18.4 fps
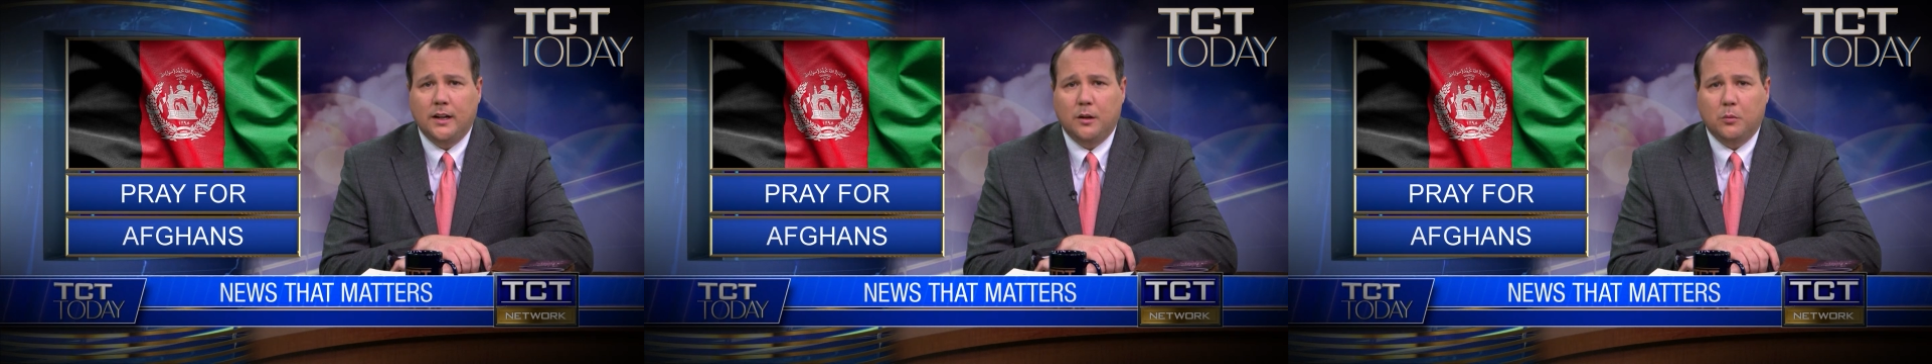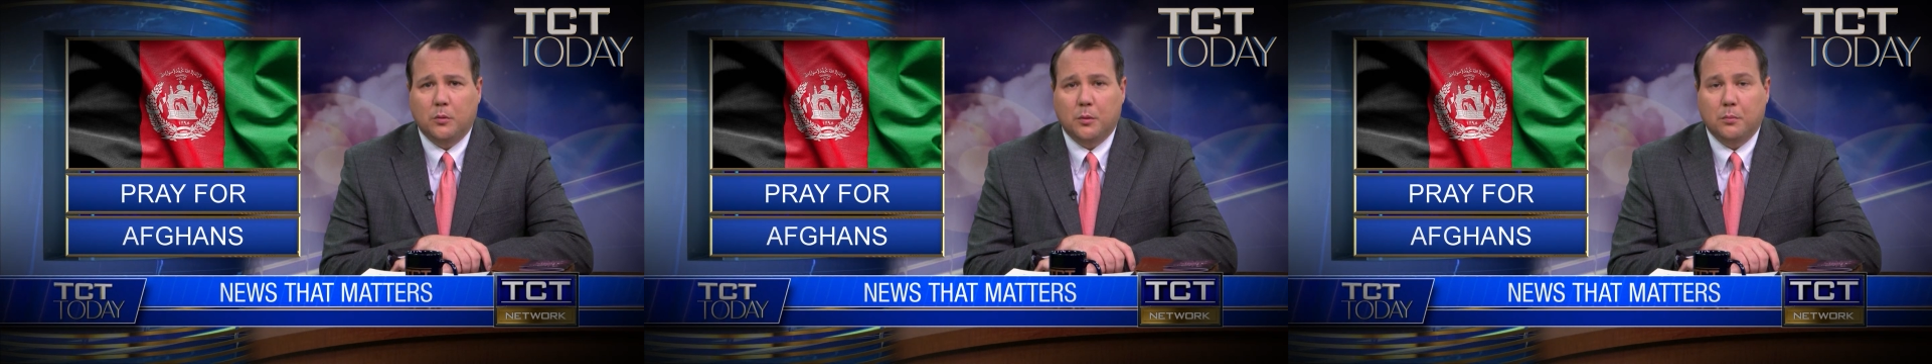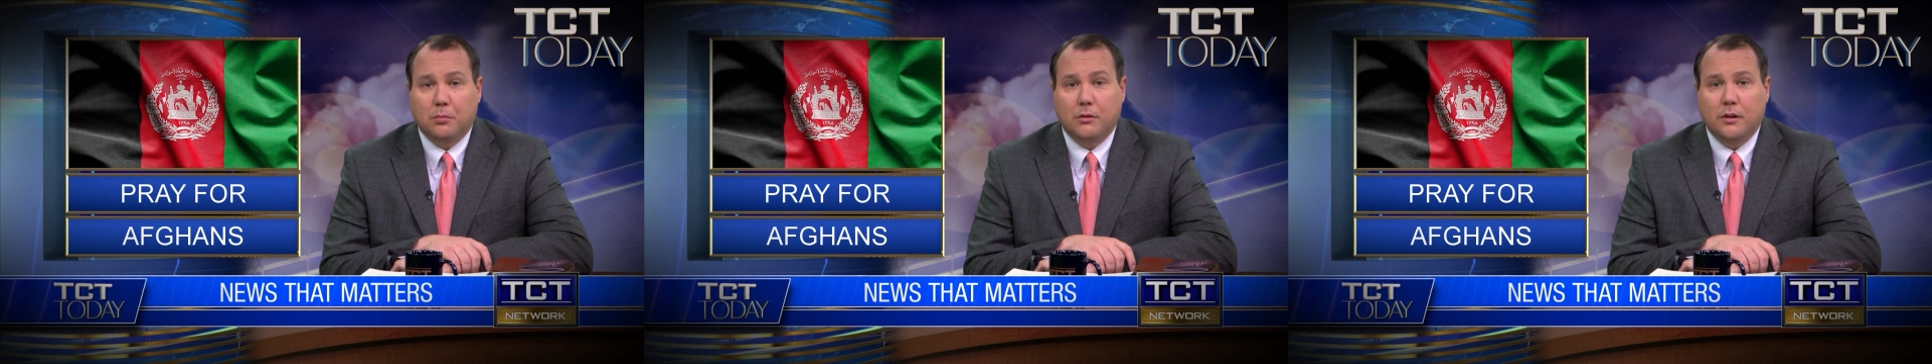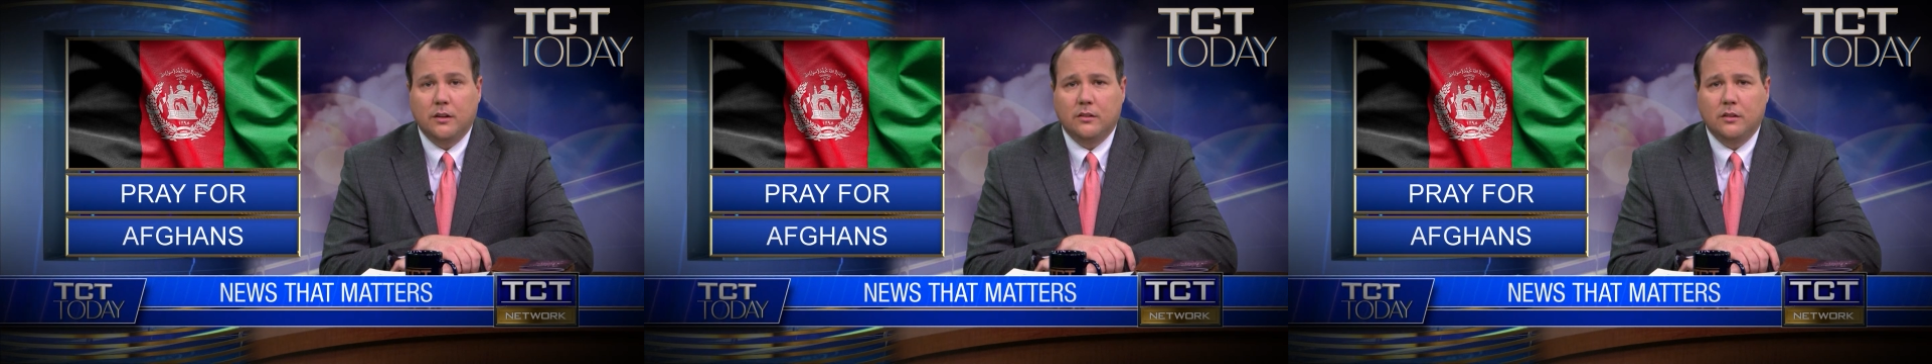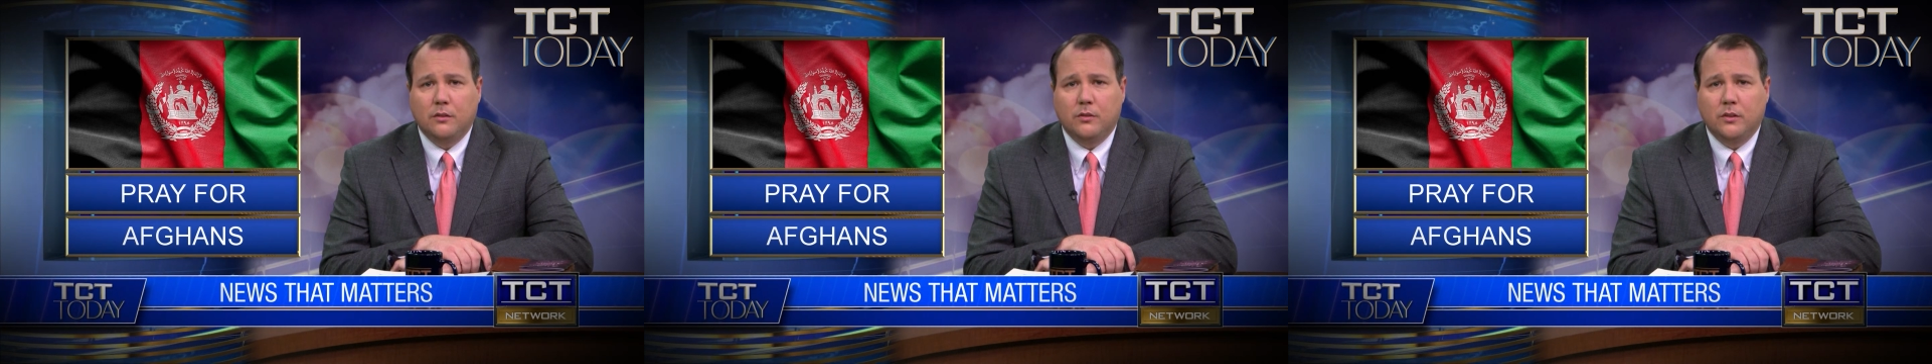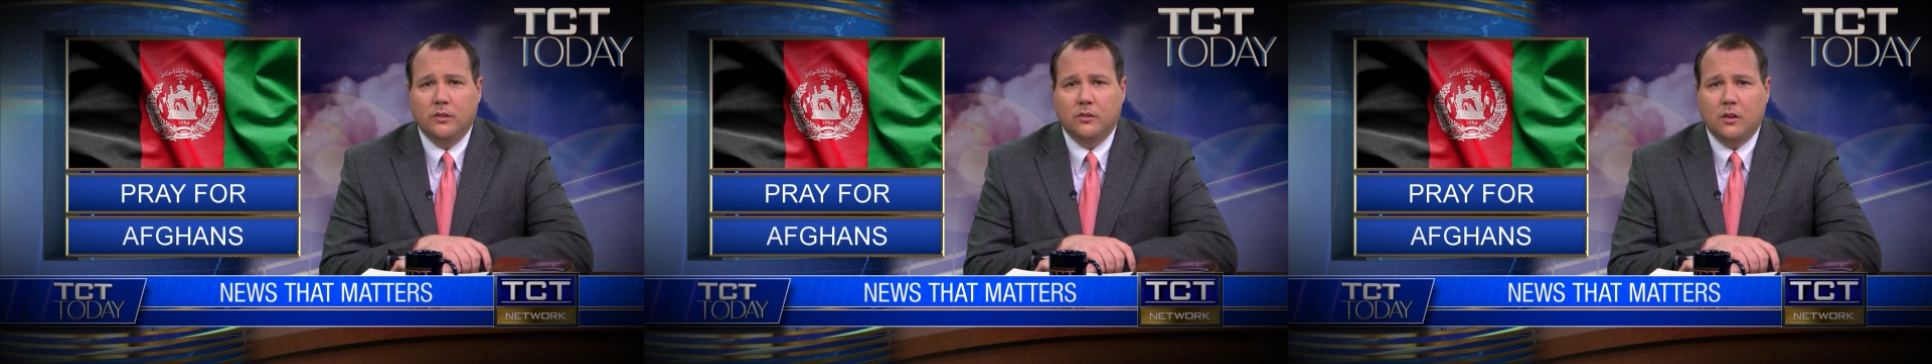a
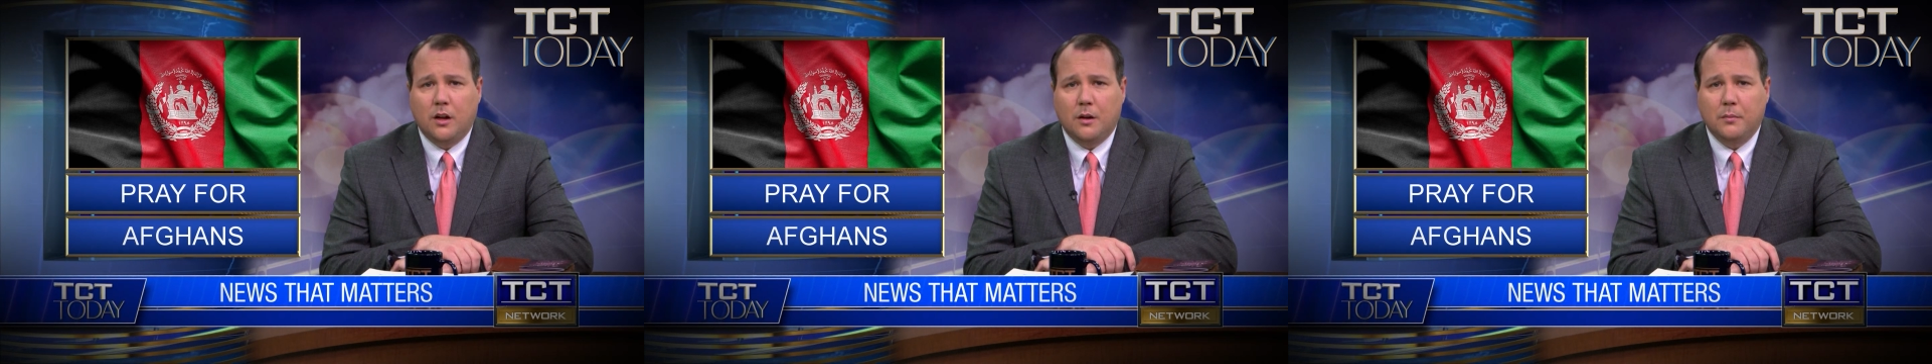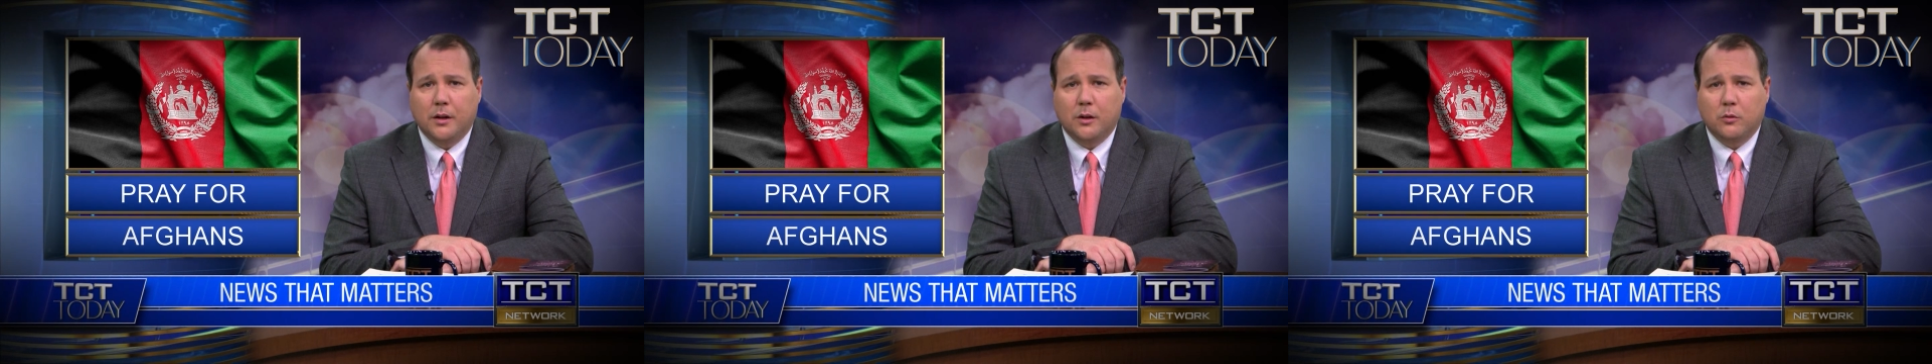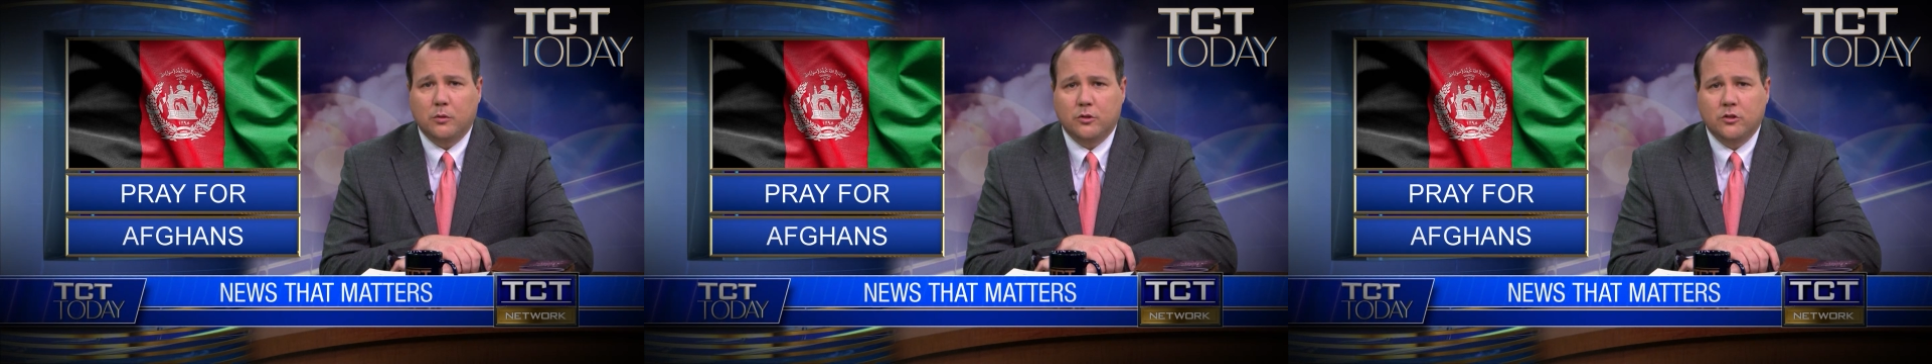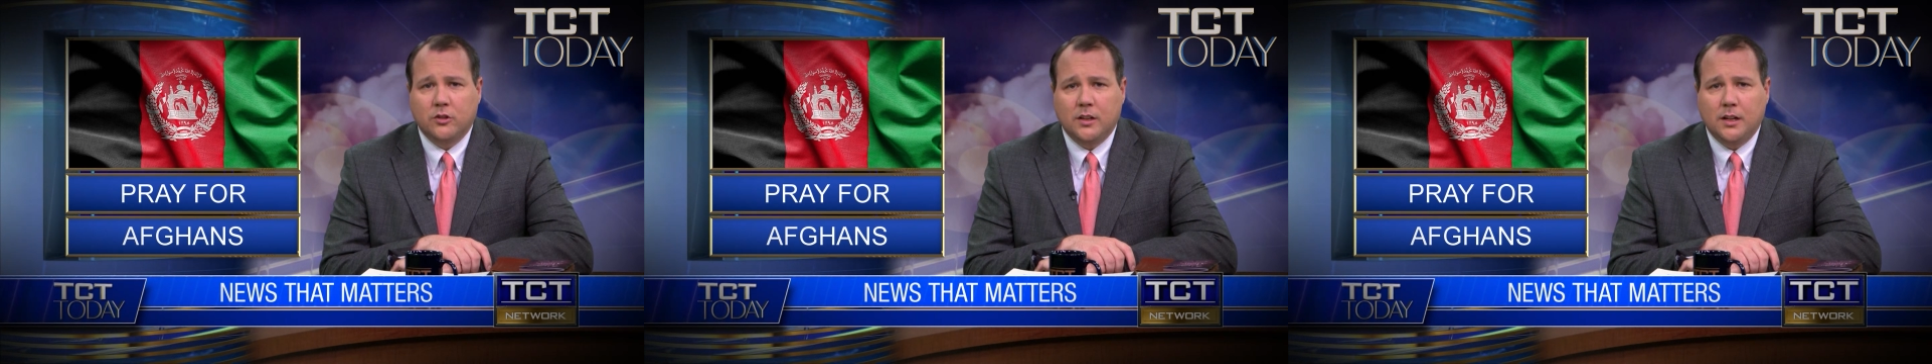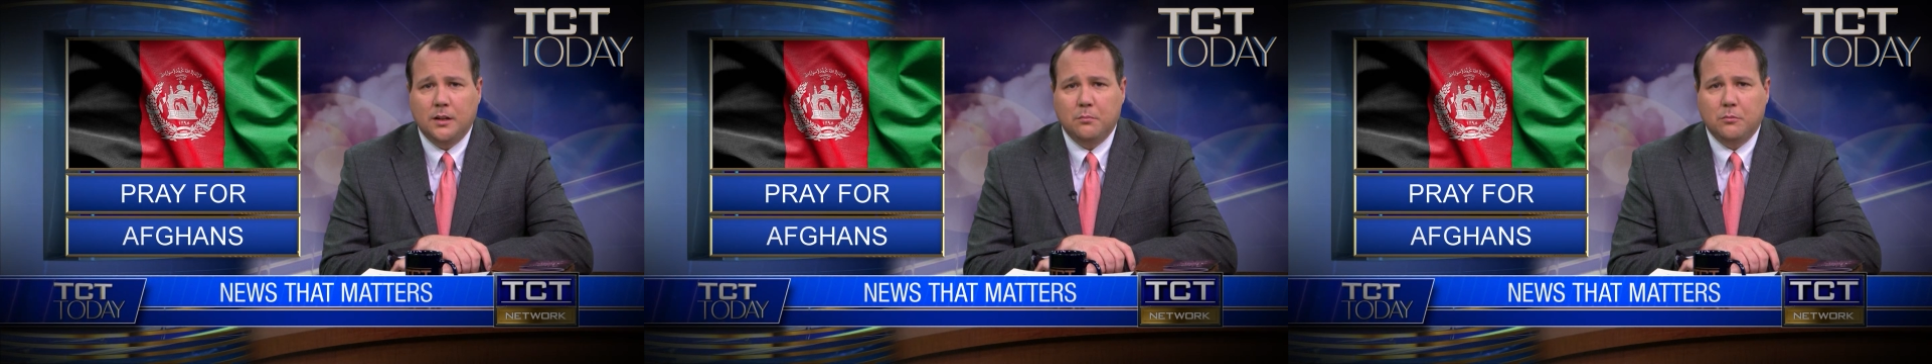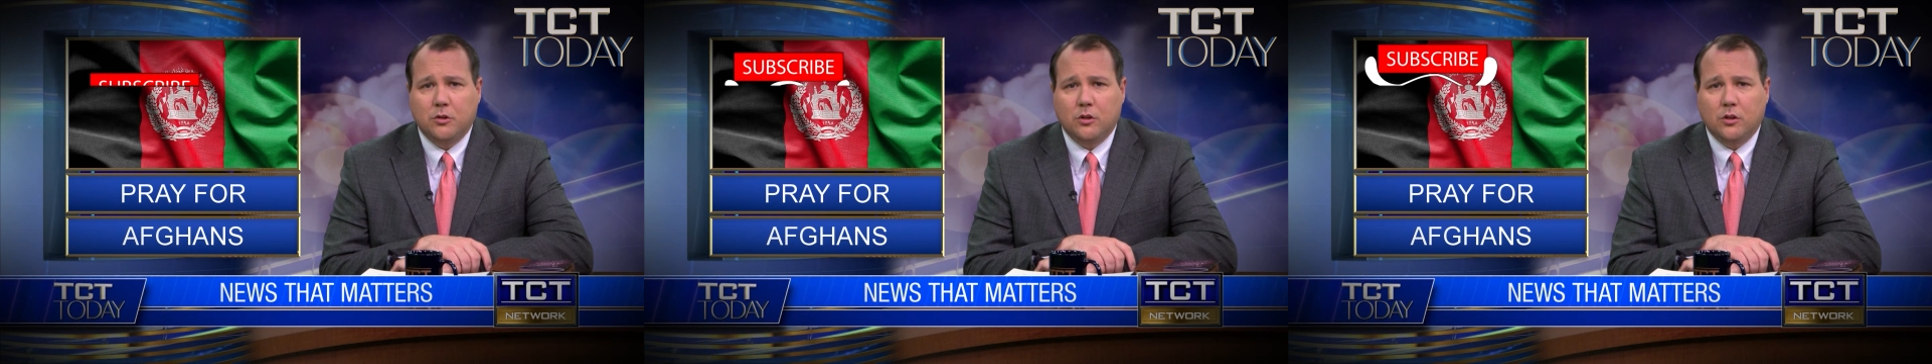repressive Islamic regime,